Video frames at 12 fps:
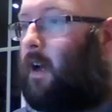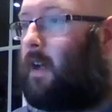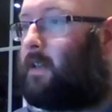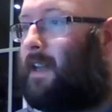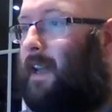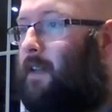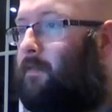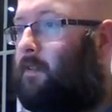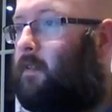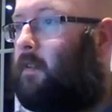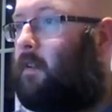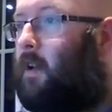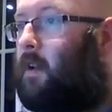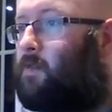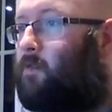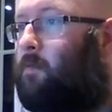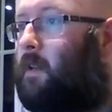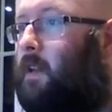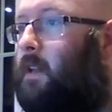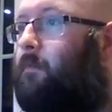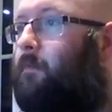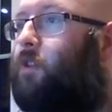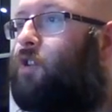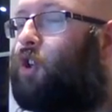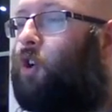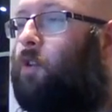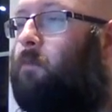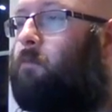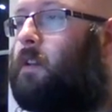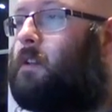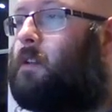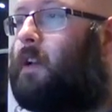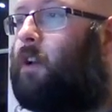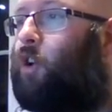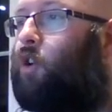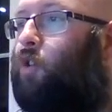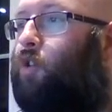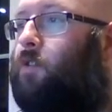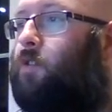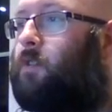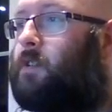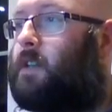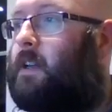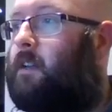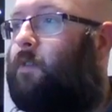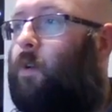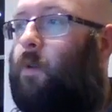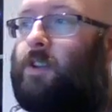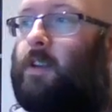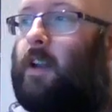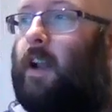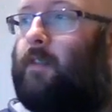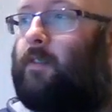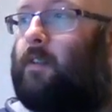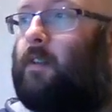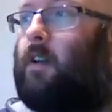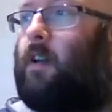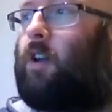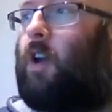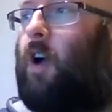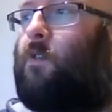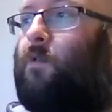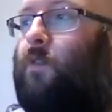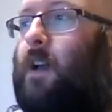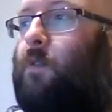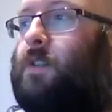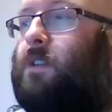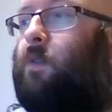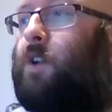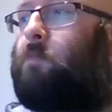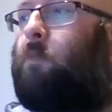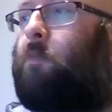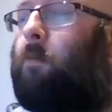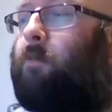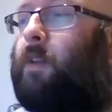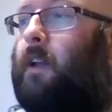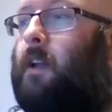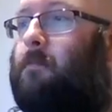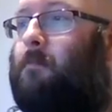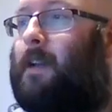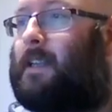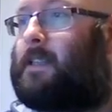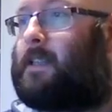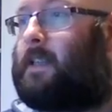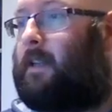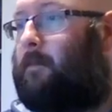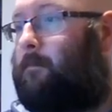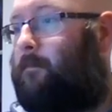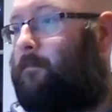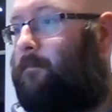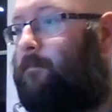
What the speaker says: And 11, last repeat, John Bird and Gordon Roddick for question 11 co-founded which popular magazine?